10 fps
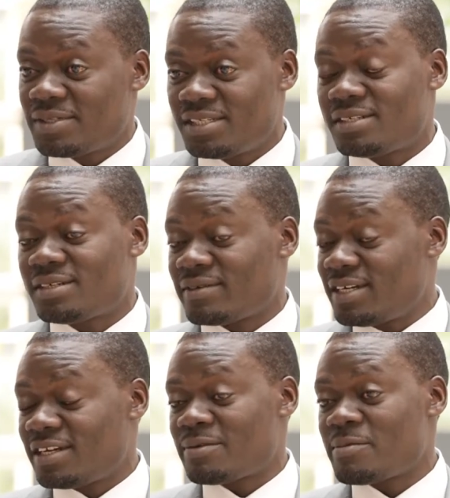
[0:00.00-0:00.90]
which is
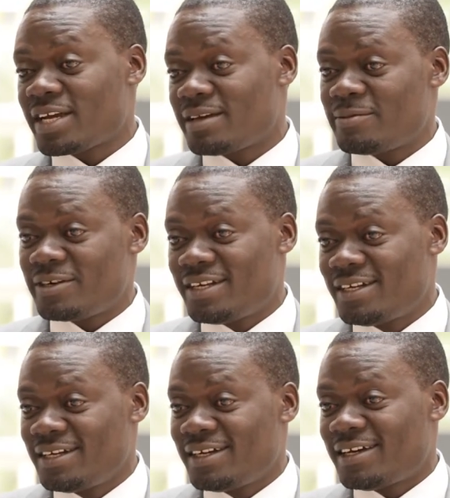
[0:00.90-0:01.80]
really remarkable,
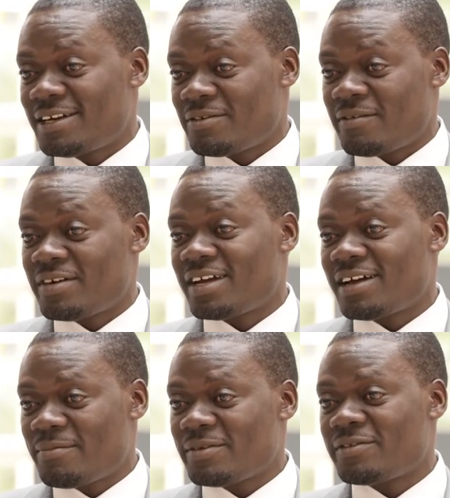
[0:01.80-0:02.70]
and we're very
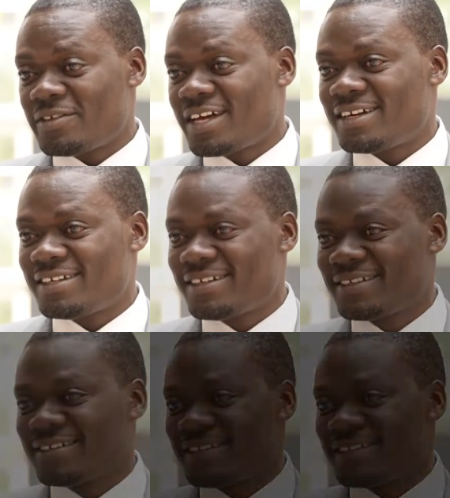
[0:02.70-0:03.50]
happy for that.